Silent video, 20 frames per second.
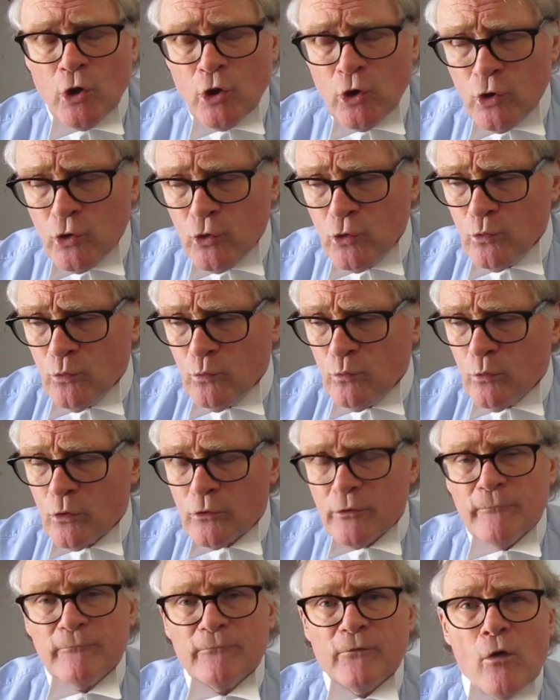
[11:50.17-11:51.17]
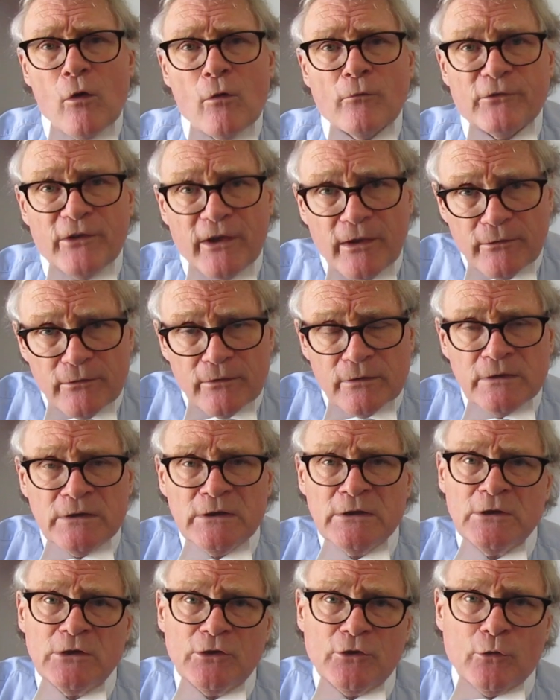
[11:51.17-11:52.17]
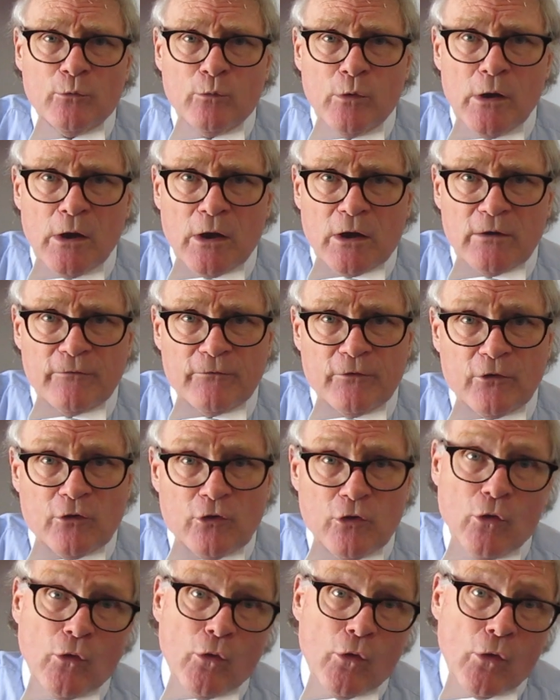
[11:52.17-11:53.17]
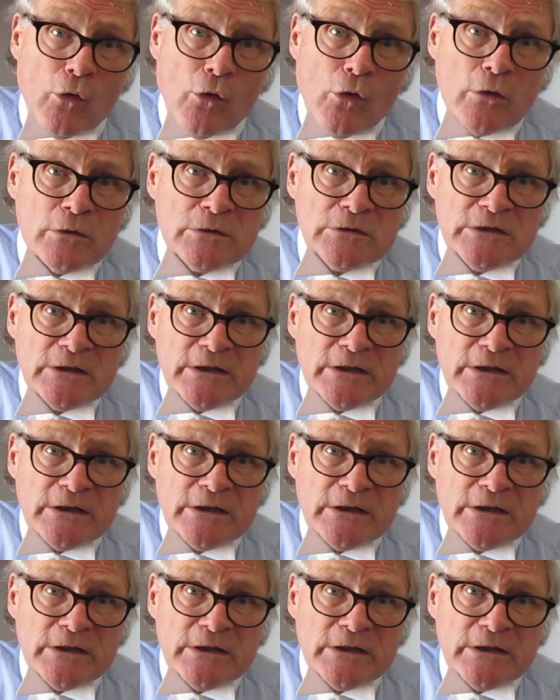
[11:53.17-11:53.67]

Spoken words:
who were involved in the work of the Corps,